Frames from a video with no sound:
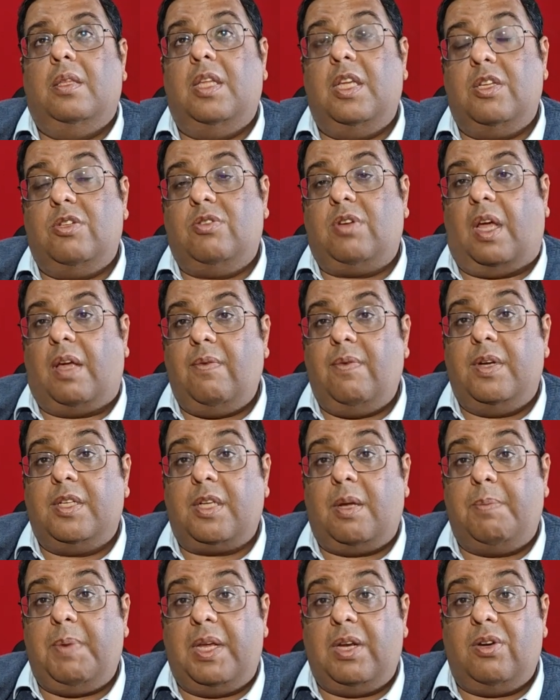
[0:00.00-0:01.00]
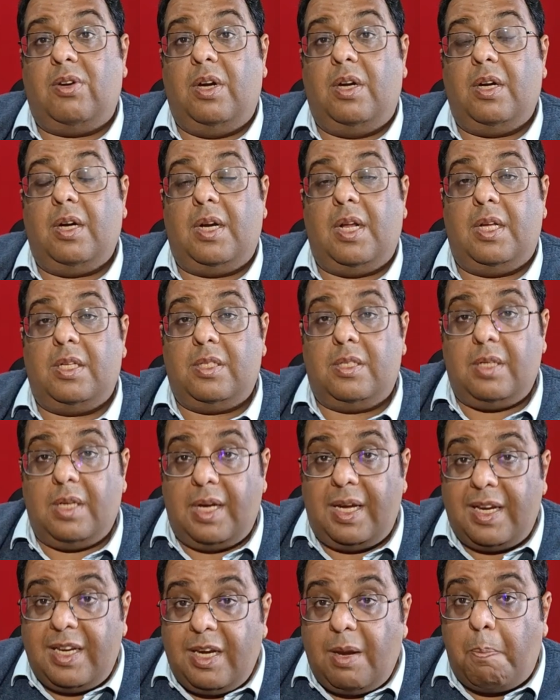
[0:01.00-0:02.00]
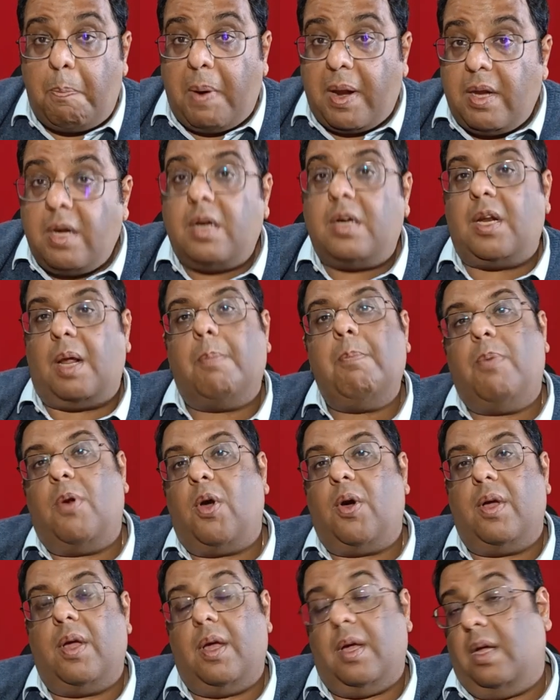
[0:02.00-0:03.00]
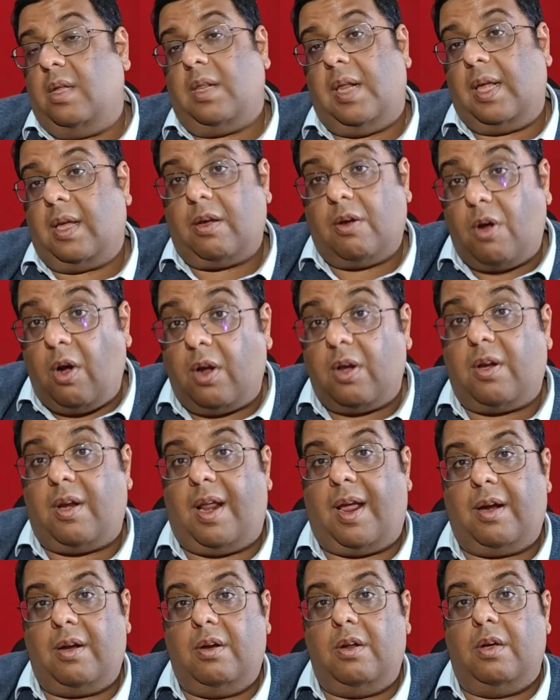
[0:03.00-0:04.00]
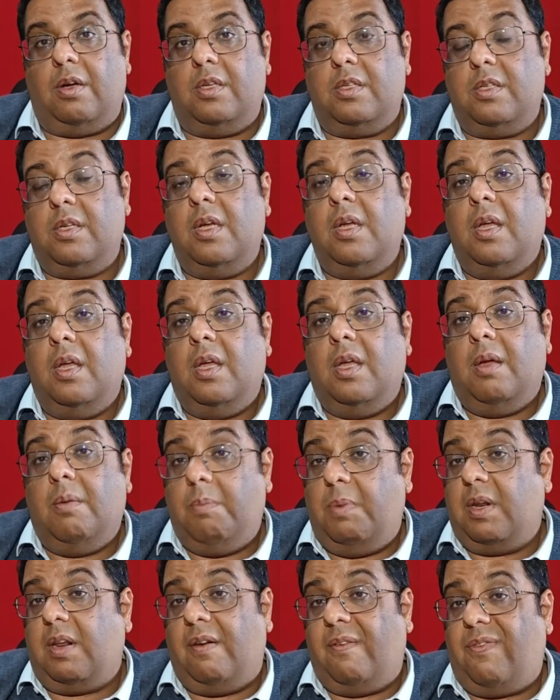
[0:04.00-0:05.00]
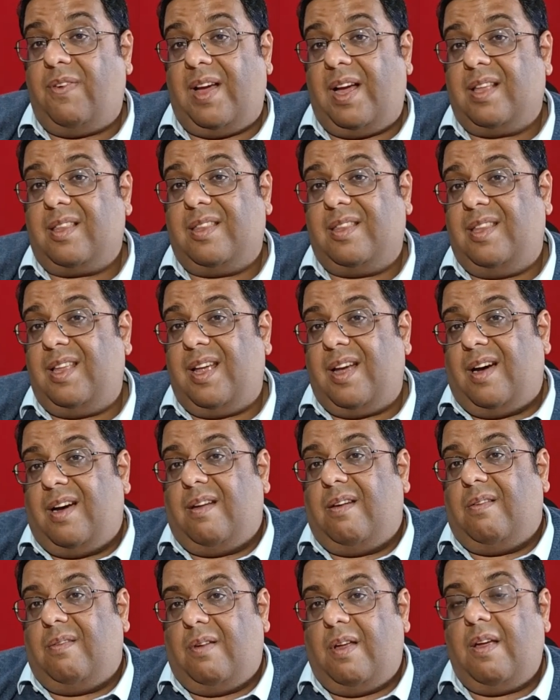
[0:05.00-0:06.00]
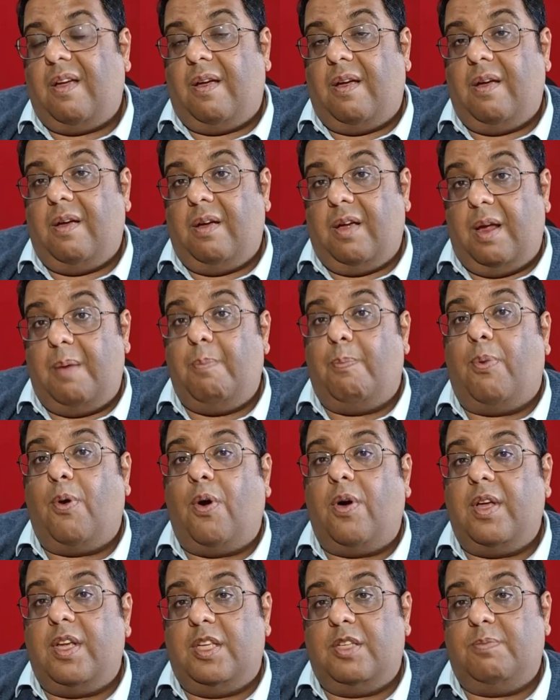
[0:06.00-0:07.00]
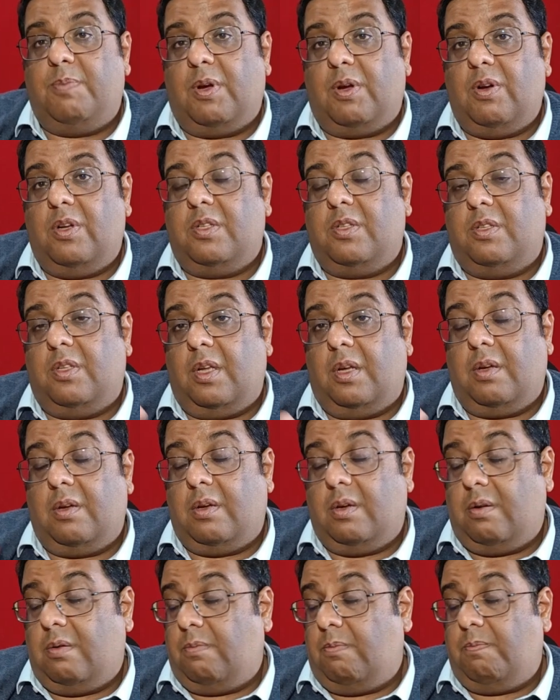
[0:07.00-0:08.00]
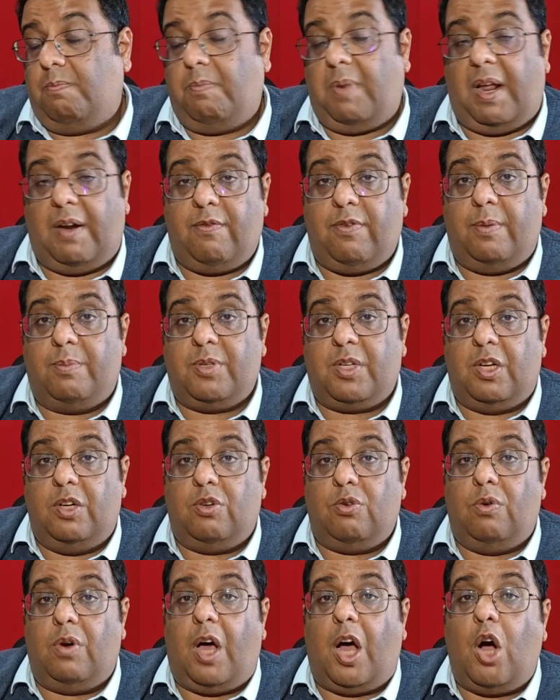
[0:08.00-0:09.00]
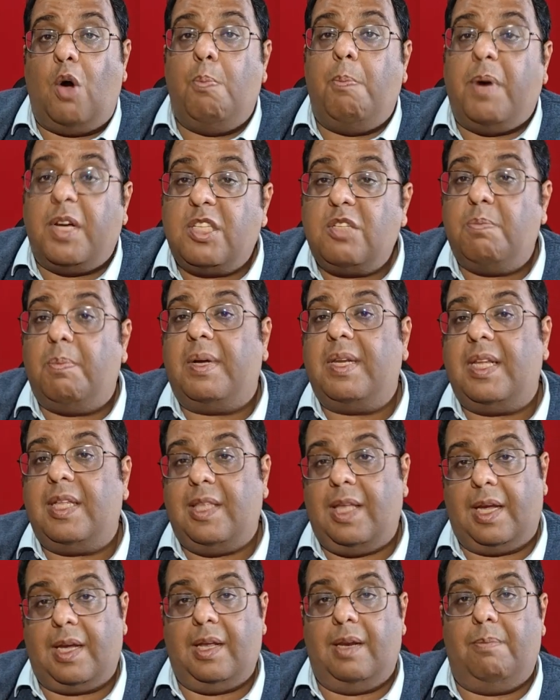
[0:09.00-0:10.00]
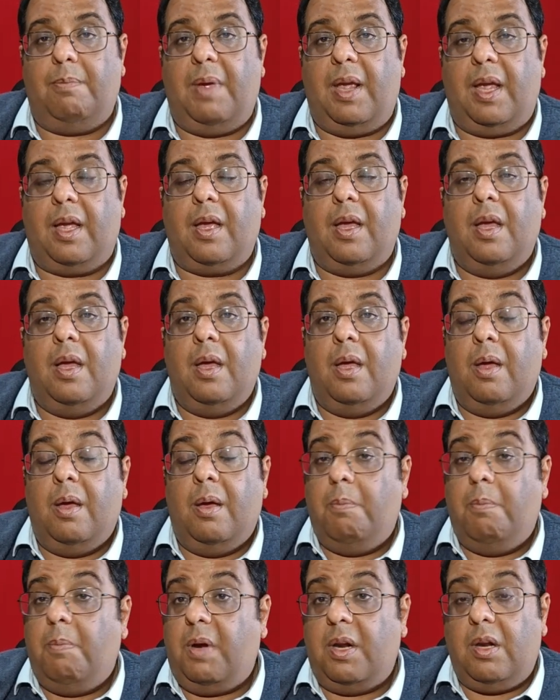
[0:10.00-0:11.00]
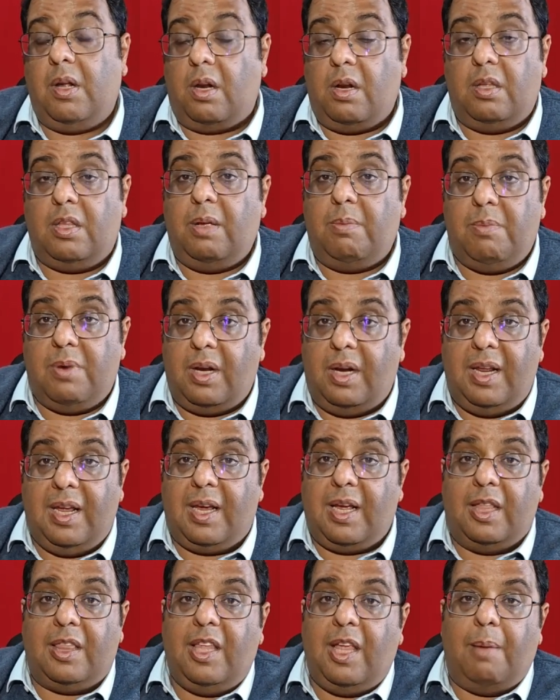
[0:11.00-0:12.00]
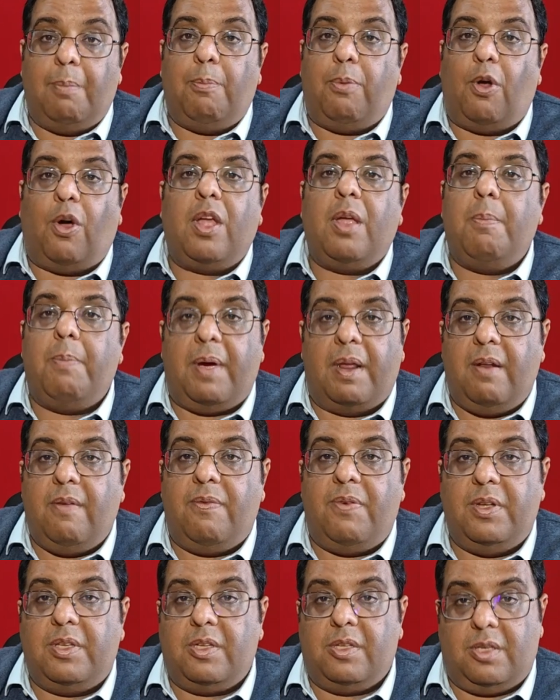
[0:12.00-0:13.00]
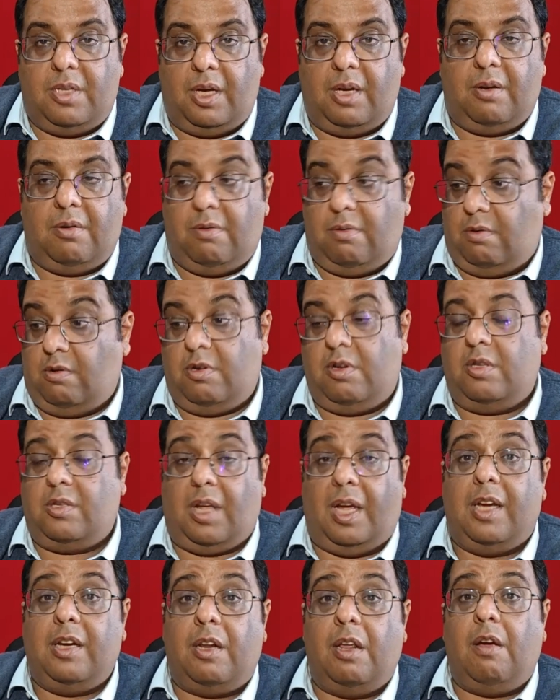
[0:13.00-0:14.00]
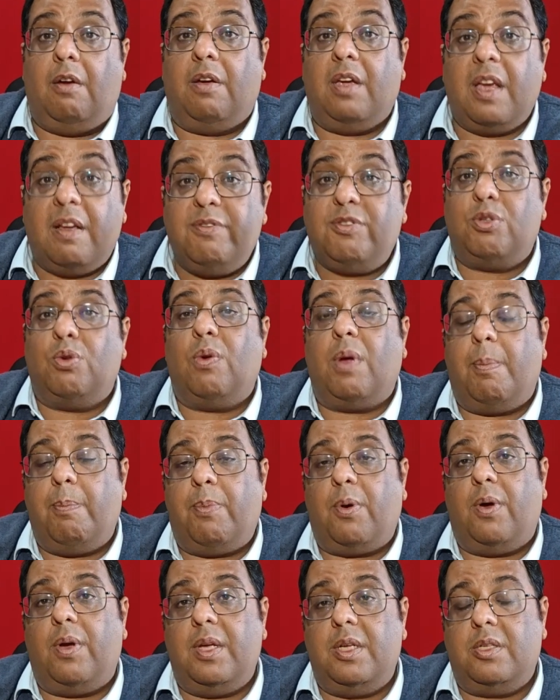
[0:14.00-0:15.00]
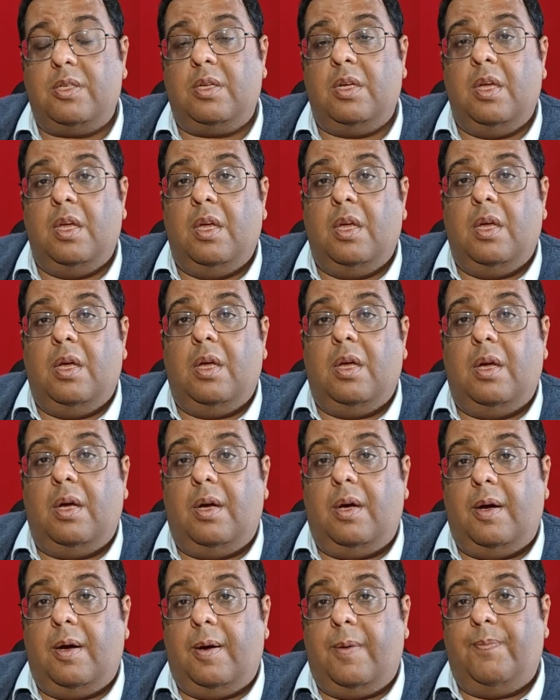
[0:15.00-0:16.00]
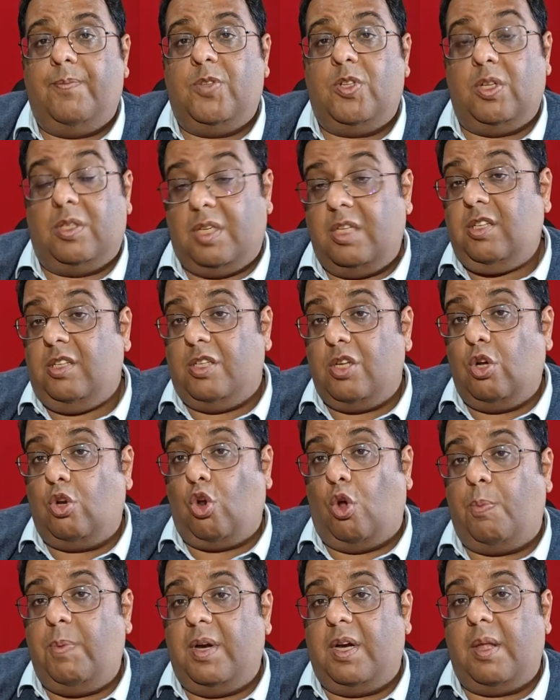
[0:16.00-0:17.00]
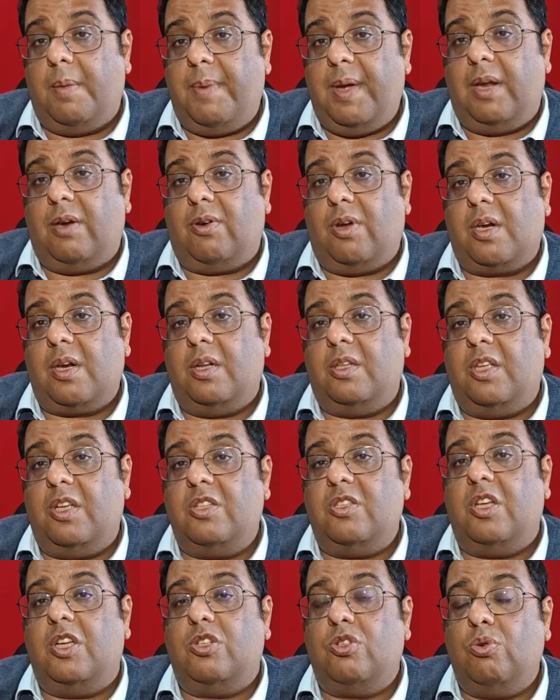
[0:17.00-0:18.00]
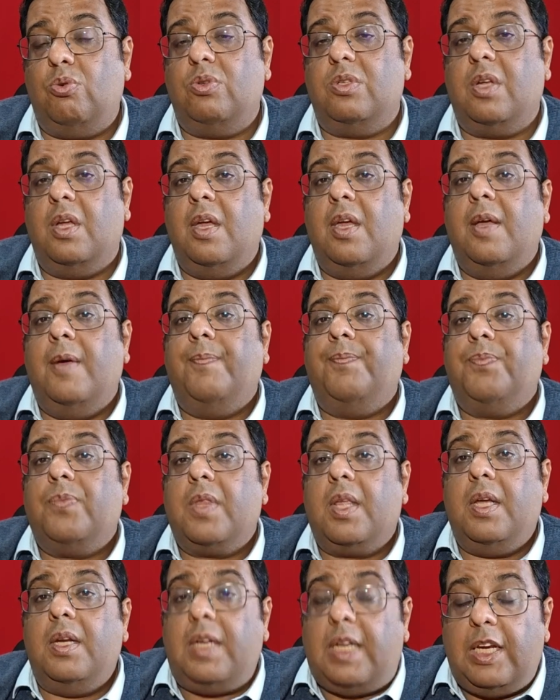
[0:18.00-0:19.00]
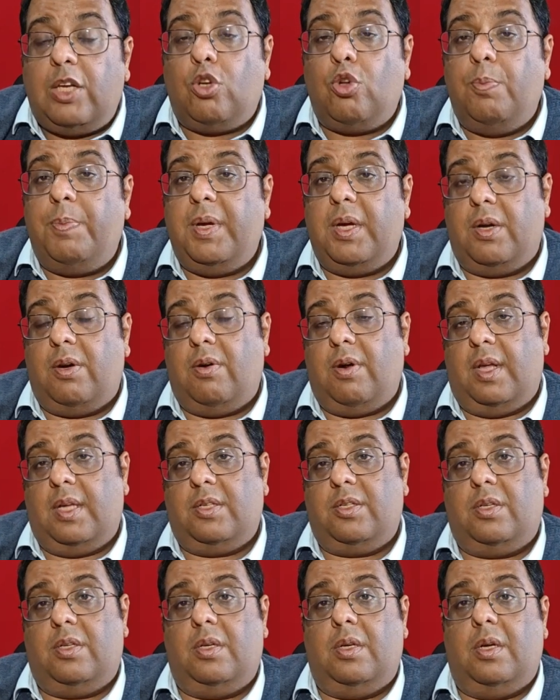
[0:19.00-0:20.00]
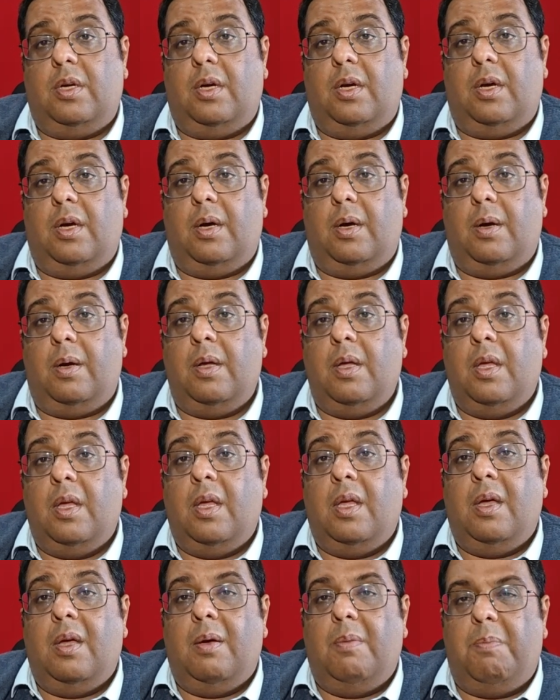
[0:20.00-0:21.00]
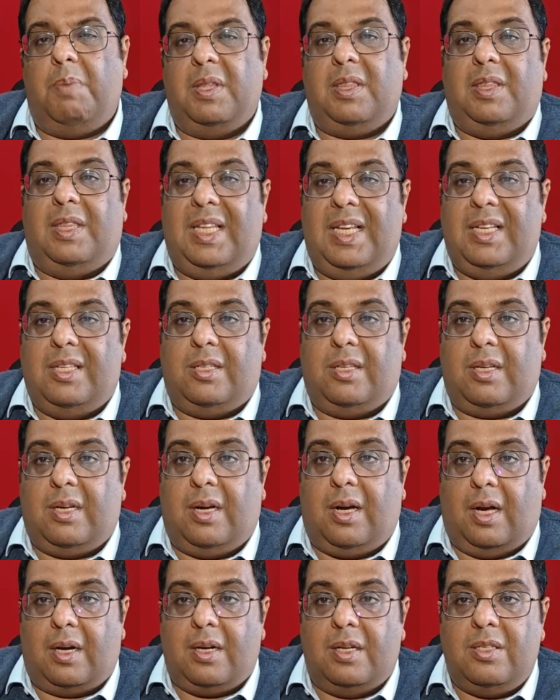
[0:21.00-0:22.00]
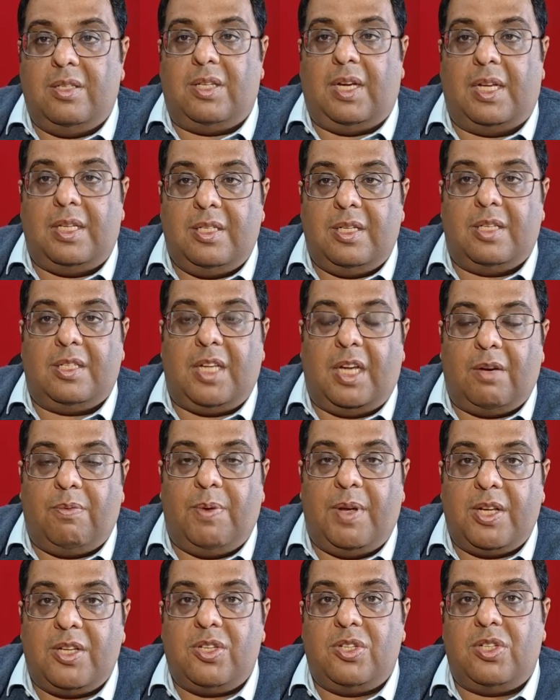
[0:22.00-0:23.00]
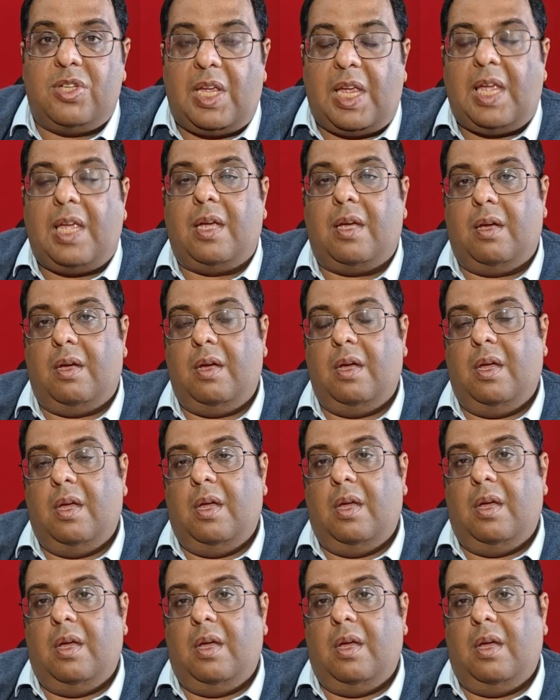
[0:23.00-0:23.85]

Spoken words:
these drivers are being treated as independent employees, like contractors, but in fact they are employees, because the platforms control how much money they can make, but none of them really get the employee benefits that society gives to employees. So this is a global debate, right? And these issues need to be addressed. But these current changes that we are seeing